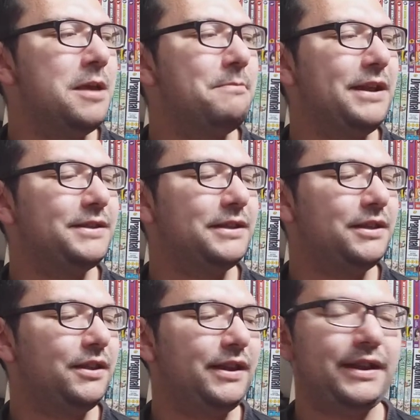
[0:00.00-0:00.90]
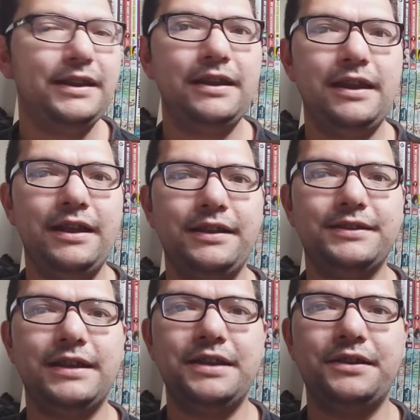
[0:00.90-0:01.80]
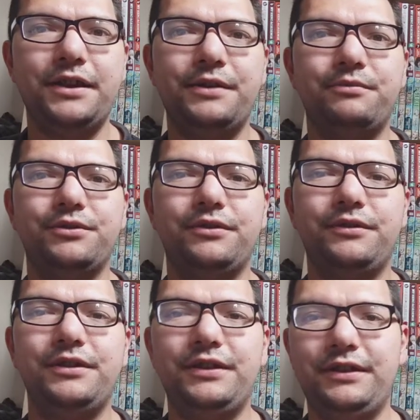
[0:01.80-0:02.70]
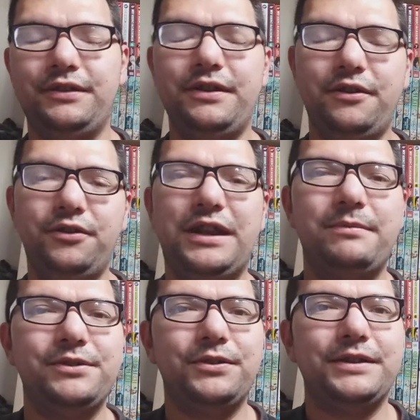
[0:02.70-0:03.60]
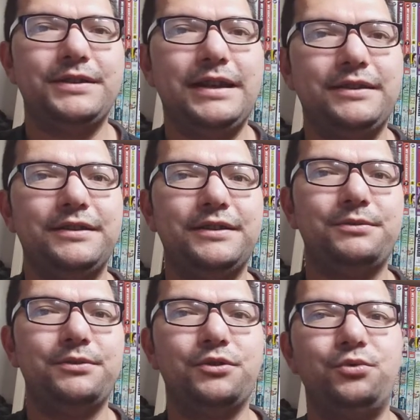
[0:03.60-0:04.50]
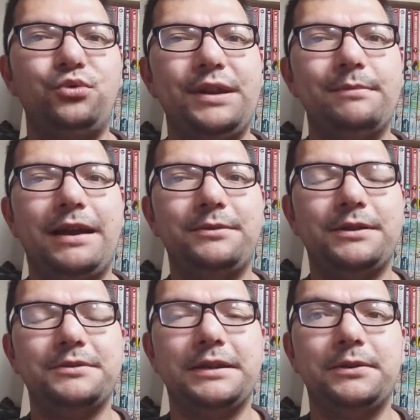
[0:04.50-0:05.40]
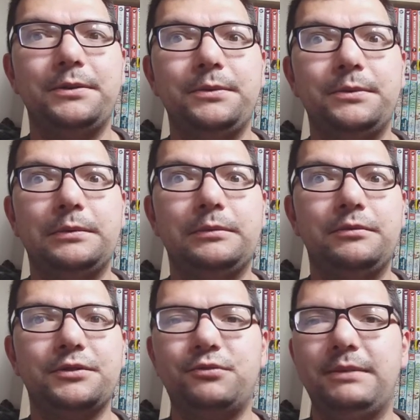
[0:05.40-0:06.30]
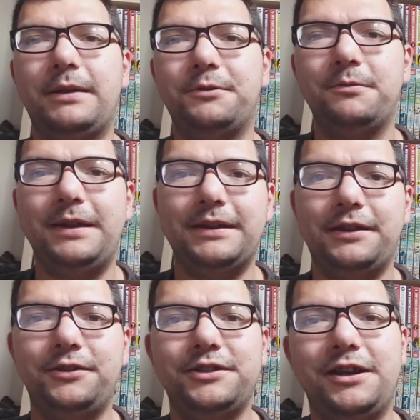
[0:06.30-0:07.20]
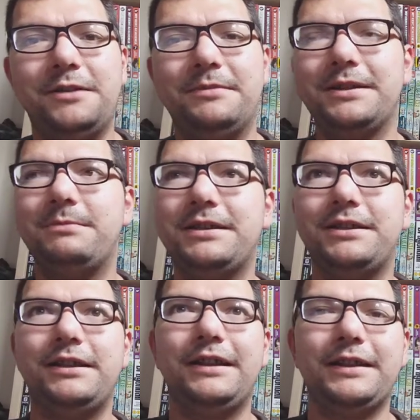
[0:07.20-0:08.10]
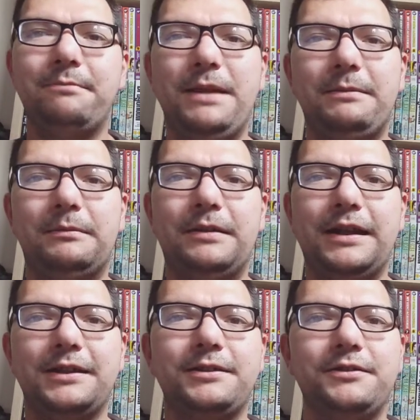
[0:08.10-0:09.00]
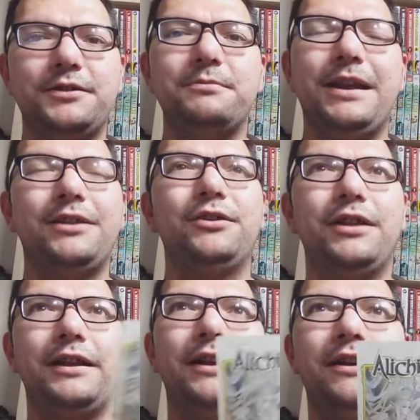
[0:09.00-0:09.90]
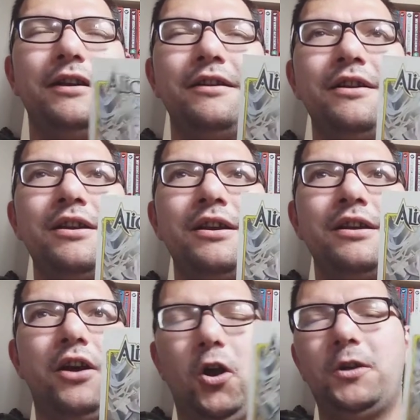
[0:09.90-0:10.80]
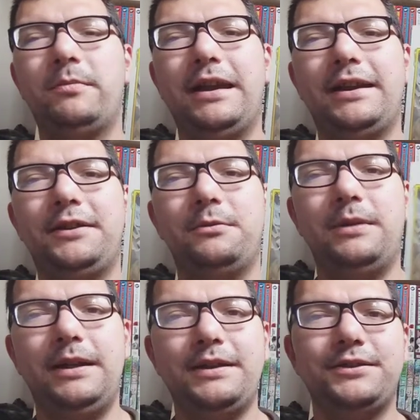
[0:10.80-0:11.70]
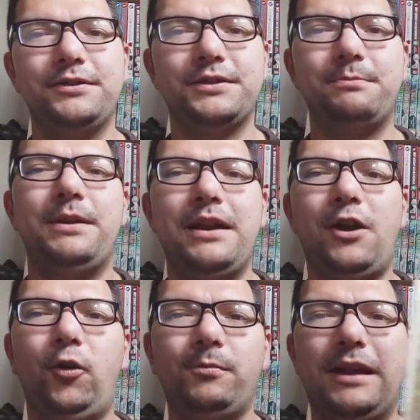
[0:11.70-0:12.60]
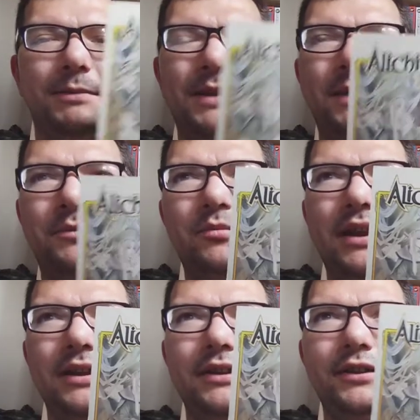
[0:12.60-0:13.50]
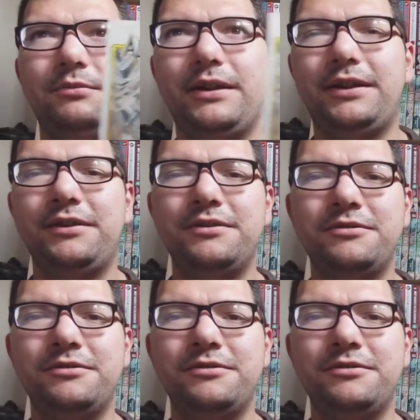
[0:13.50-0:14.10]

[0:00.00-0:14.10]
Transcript: basically uh, it said that it was the, the, on Amazon it said that this was rebound. I was like, "Oh, what's Rebound mean? I looked it up, is basically like a paperback to make look like a hardback in a way. So it's a hardback paperback in a way.